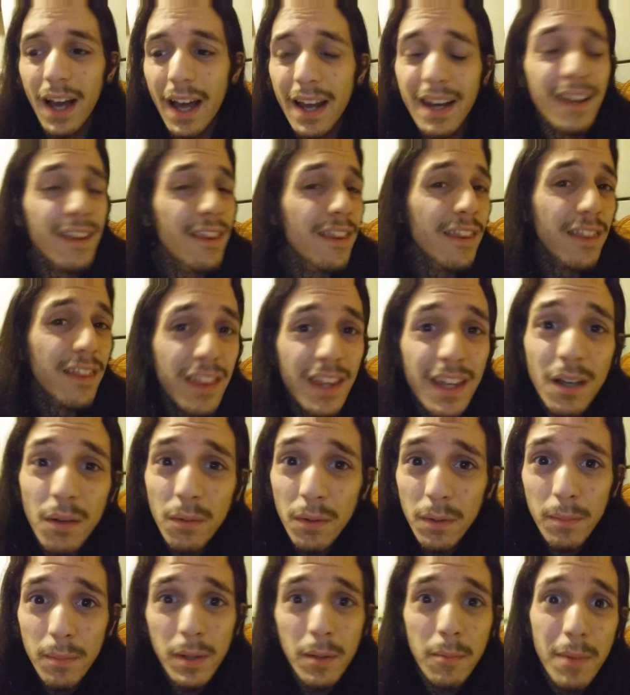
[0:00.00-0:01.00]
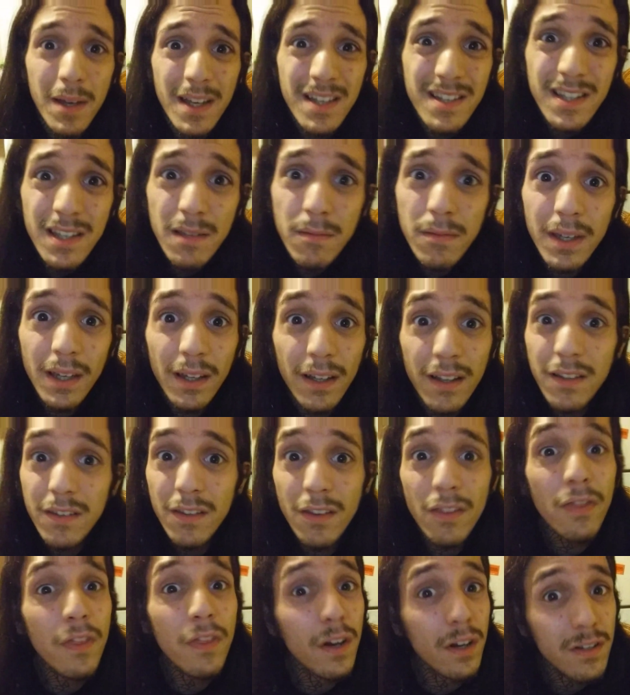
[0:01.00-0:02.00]
I didn't think it would be busy because
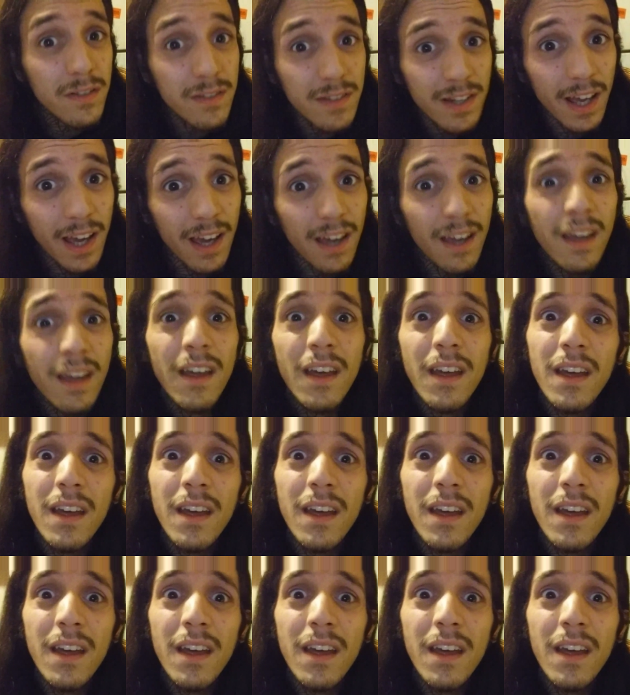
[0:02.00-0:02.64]
Thursday,